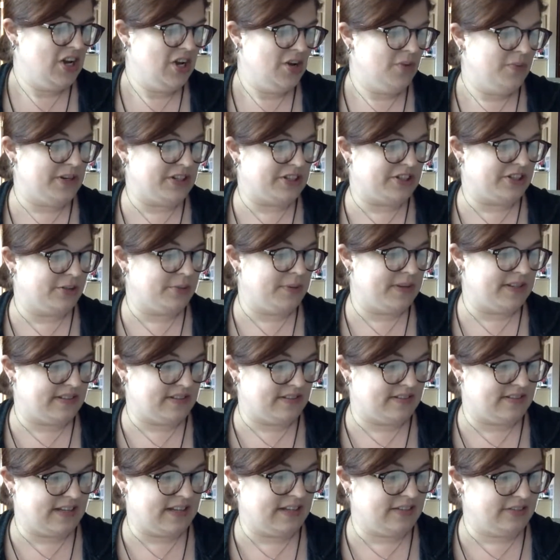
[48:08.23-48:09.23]
which
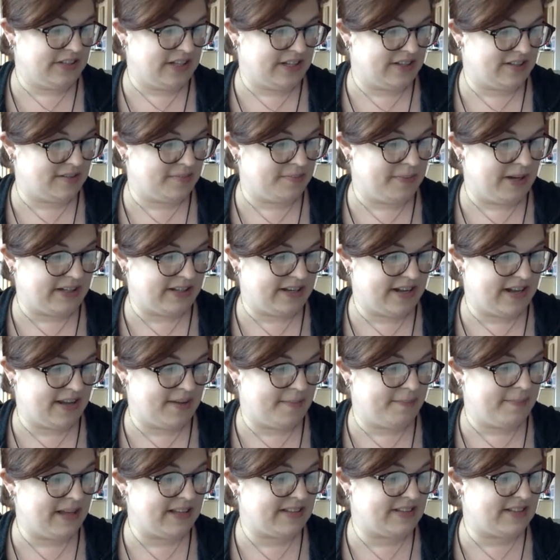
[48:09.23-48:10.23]
Louisa's illness
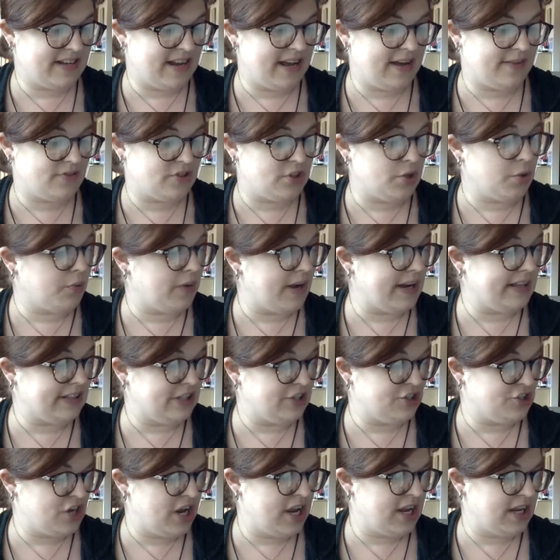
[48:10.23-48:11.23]
must have so greatly
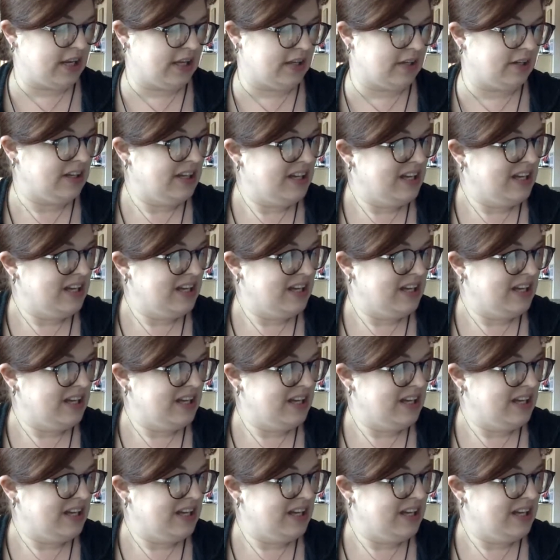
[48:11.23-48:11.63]
shaken.